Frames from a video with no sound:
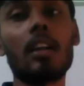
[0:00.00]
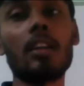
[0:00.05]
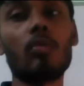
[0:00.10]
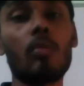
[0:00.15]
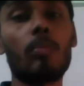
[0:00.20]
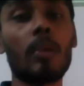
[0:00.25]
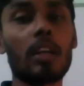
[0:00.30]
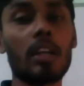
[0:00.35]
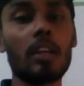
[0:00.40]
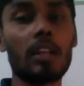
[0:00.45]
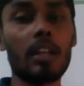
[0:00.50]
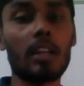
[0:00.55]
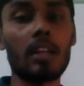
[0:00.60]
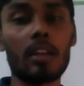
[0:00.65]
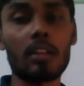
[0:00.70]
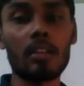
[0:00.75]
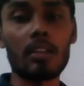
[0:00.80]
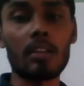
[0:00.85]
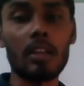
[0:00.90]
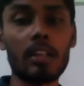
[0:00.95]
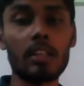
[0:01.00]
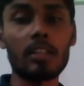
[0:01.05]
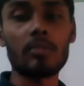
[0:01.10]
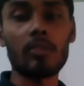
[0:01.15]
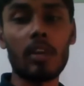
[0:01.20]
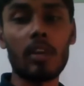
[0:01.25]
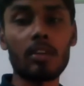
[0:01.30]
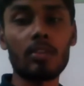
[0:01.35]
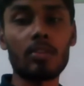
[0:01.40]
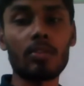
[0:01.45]
open container. That is
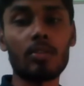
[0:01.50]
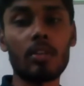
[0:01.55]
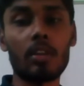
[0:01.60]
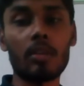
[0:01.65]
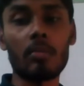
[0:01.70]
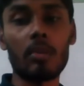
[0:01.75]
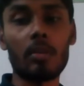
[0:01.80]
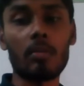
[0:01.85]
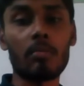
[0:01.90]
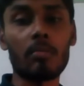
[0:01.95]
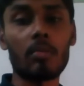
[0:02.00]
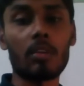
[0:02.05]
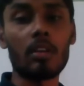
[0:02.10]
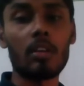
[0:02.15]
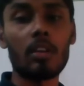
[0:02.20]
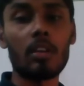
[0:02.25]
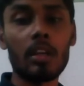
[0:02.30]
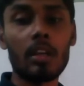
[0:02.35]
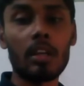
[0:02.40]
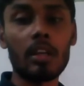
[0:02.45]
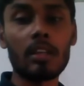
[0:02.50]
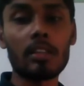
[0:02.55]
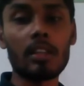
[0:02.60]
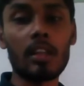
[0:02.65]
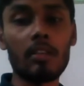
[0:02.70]
what you should remember. It is